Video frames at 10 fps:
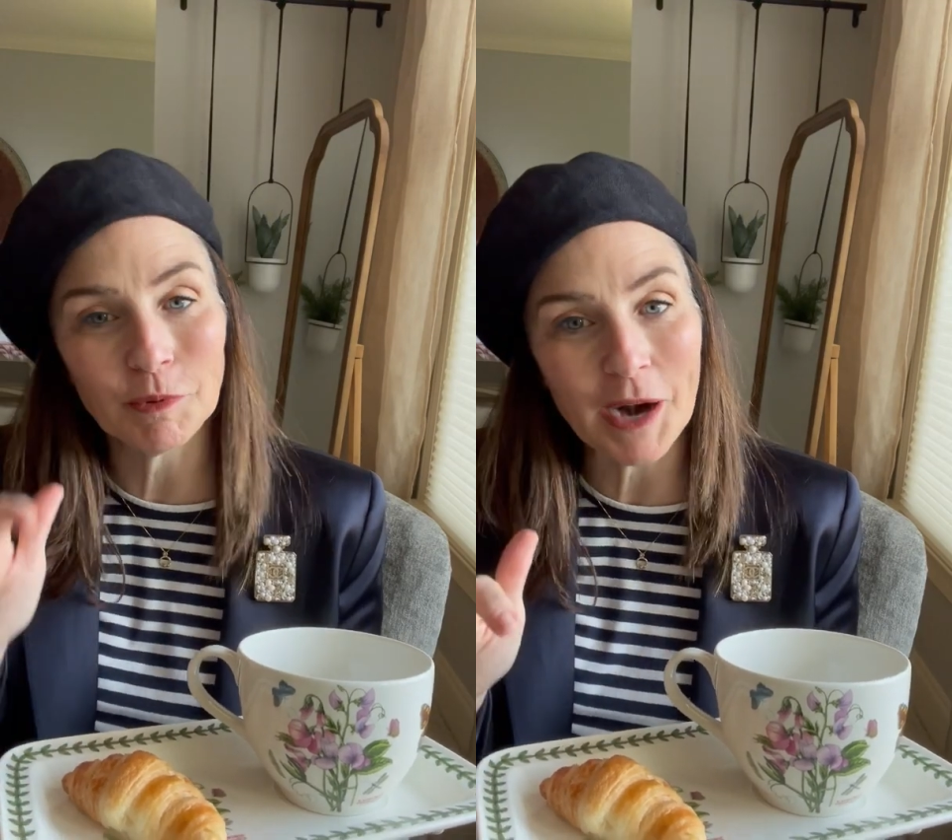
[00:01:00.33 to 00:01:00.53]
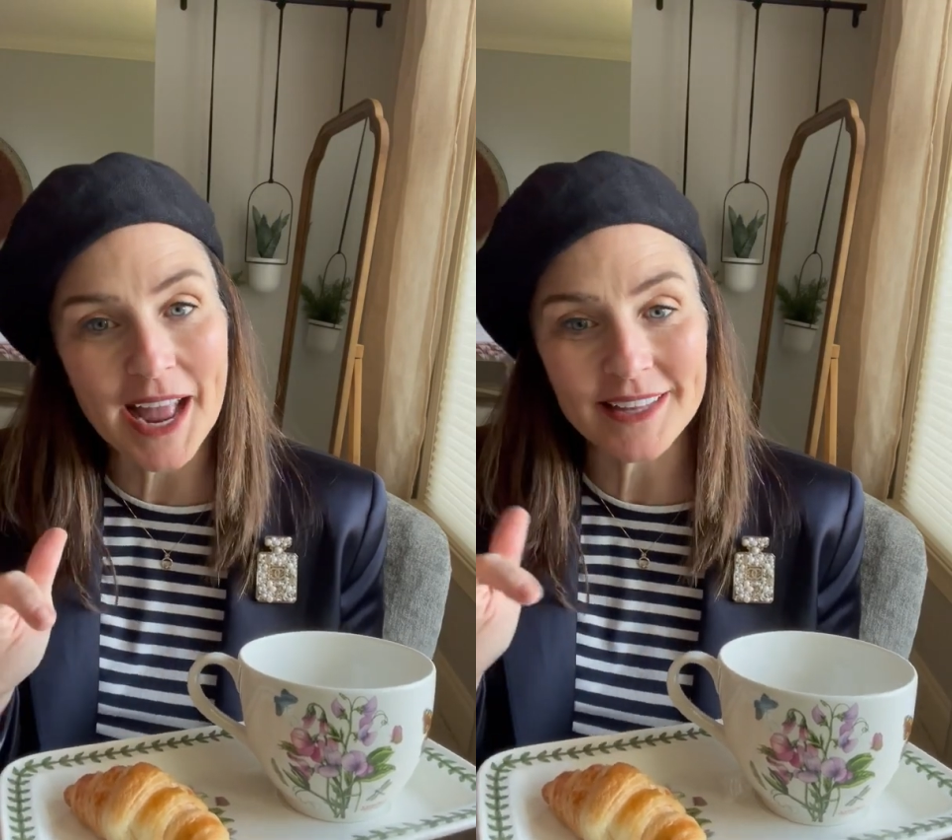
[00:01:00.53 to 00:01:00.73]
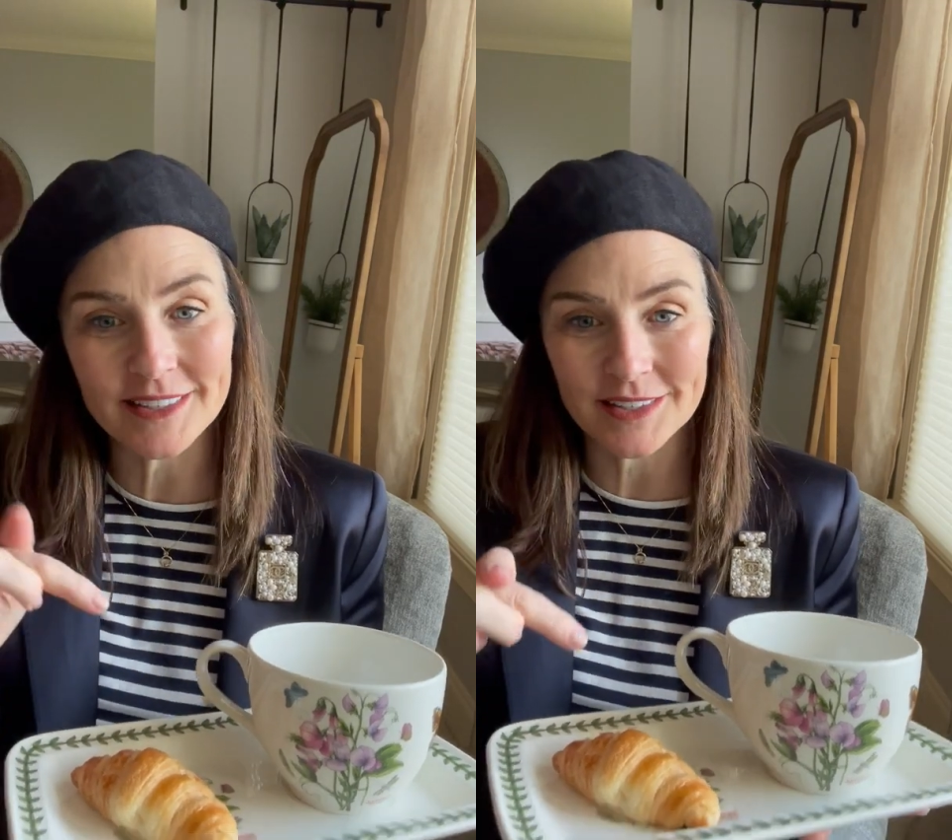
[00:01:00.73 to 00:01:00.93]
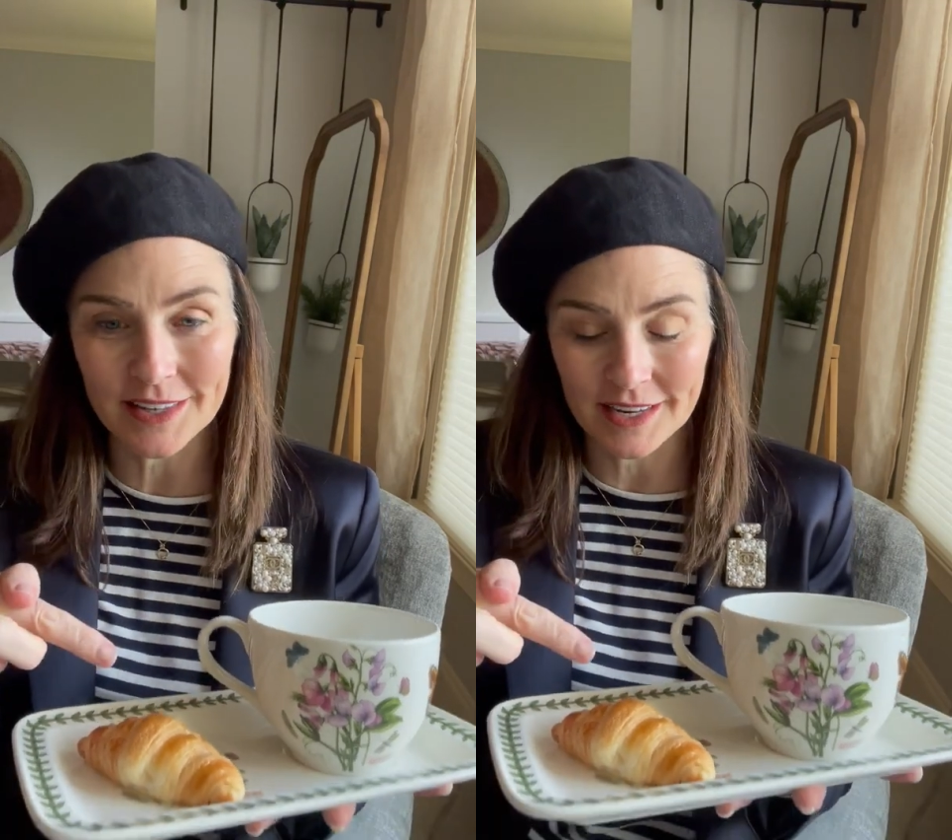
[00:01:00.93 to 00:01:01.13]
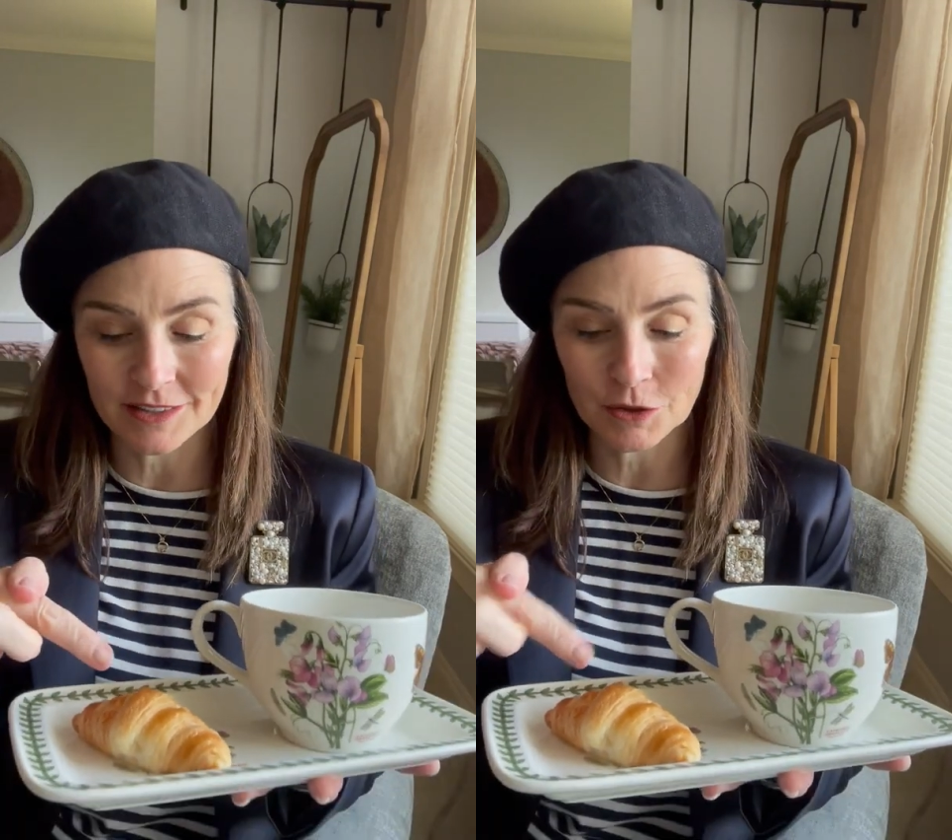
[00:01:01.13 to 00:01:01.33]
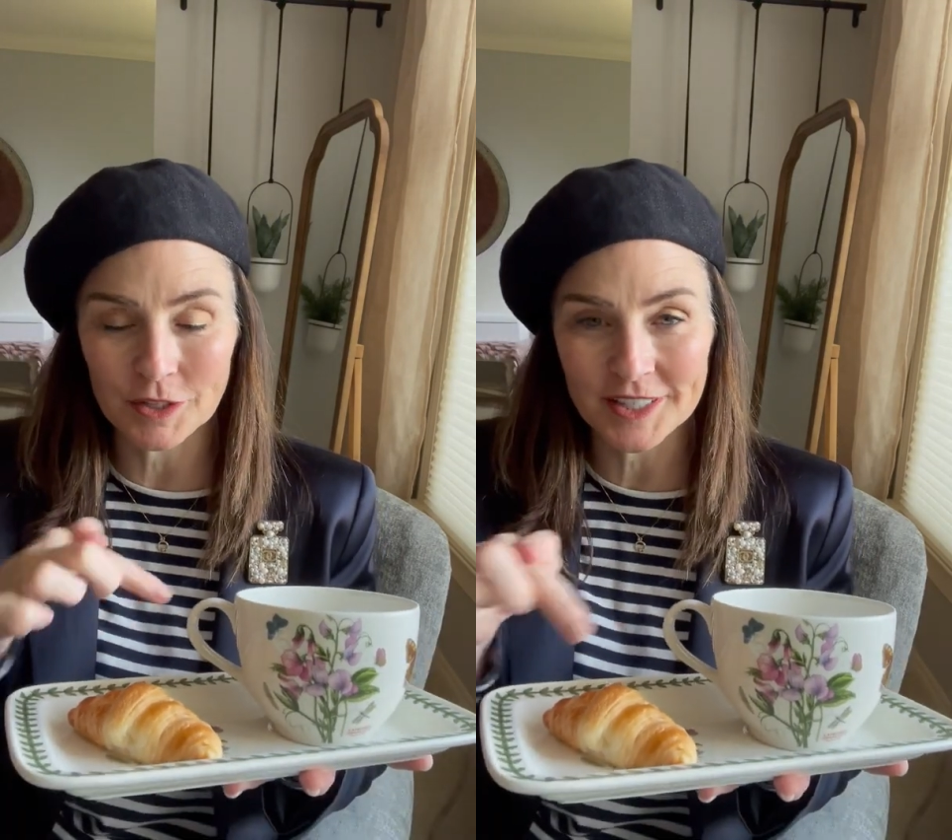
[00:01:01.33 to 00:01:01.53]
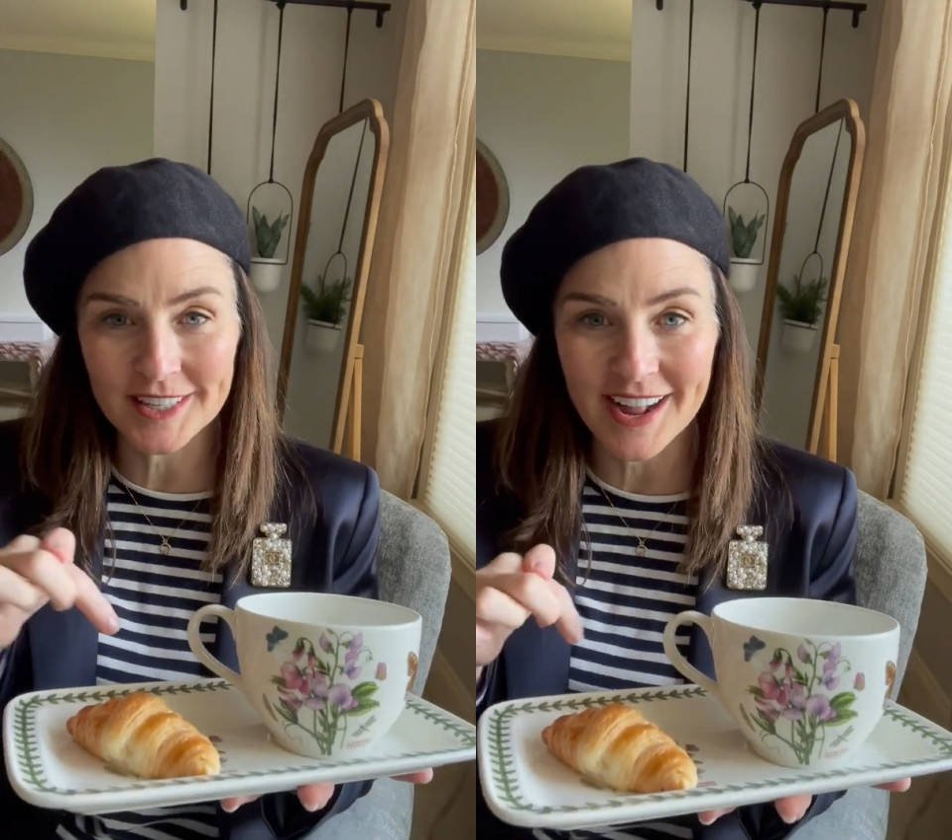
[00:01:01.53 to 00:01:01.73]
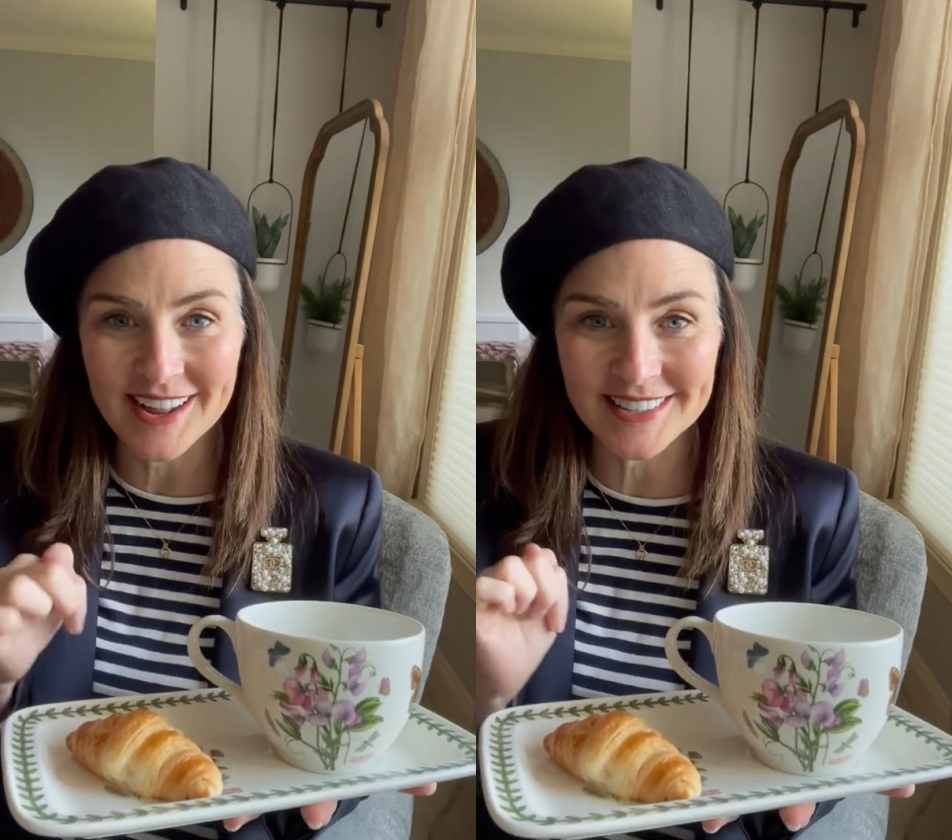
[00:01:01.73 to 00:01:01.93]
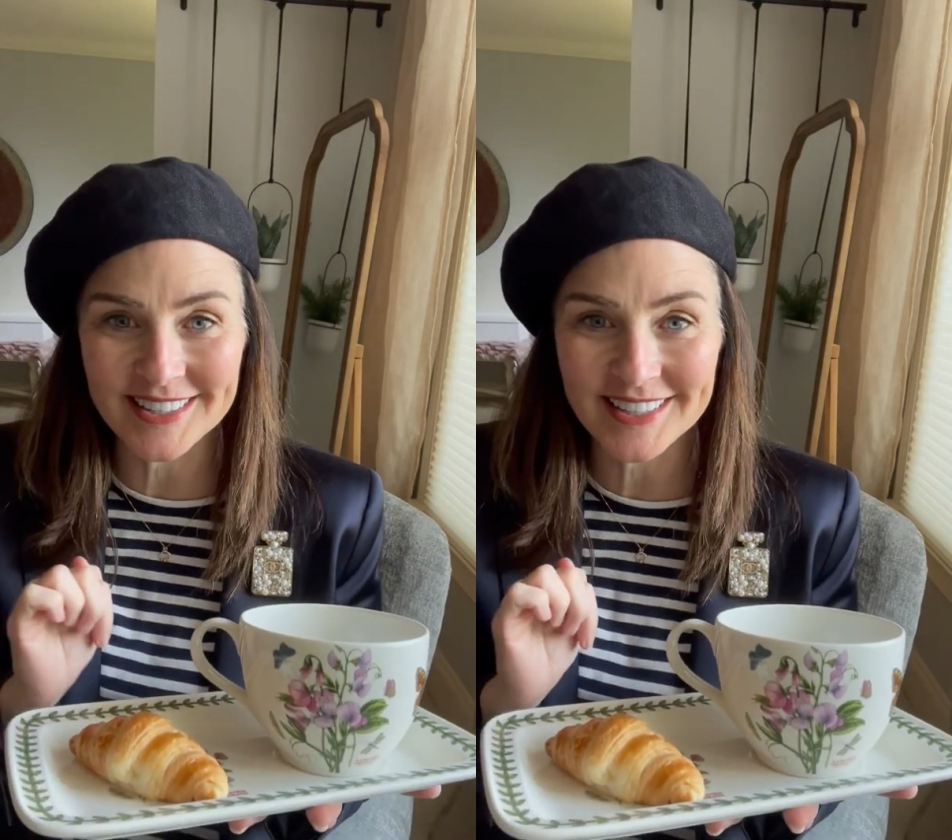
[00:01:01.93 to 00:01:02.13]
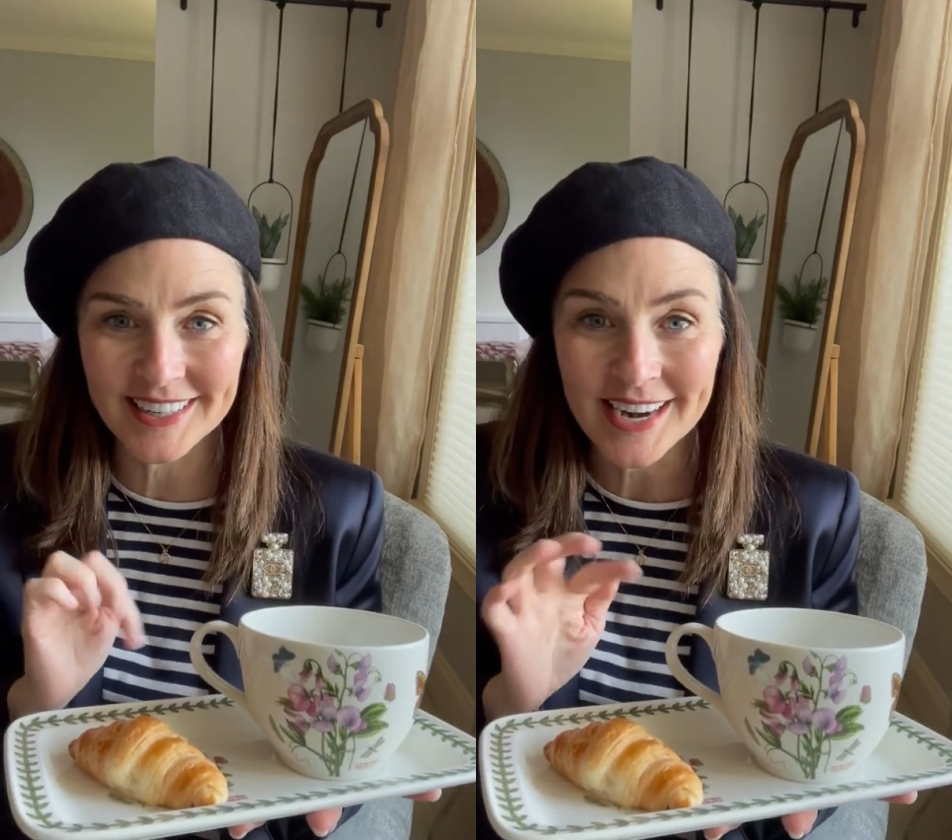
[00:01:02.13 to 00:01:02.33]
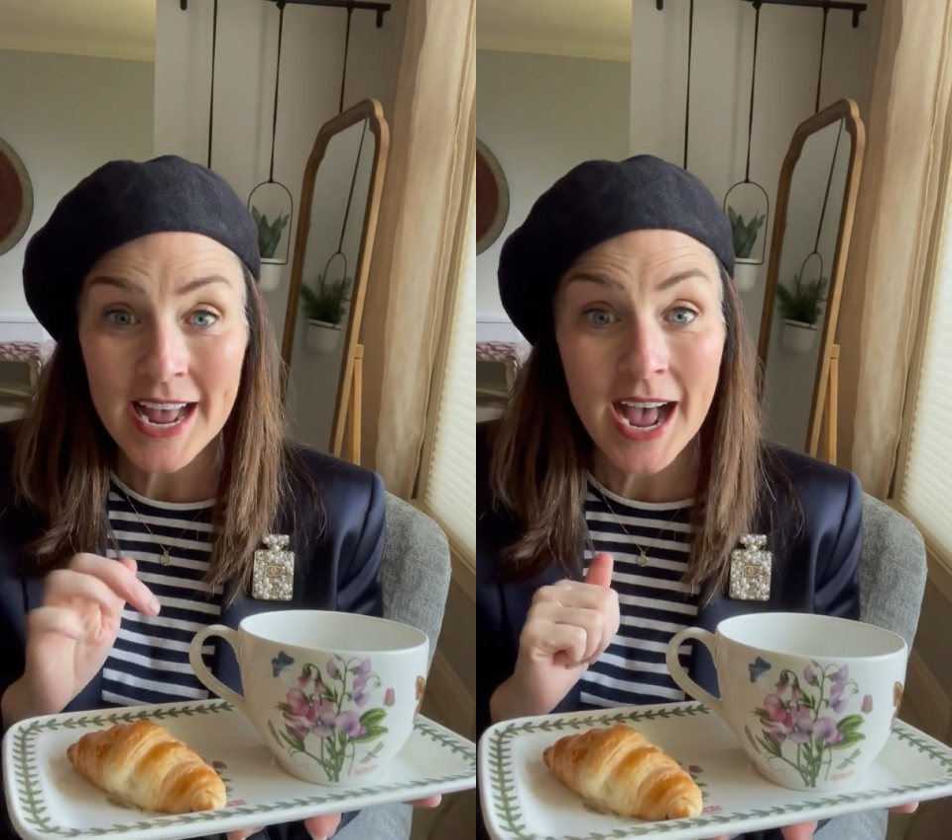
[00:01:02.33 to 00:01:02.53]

breads and croissants, and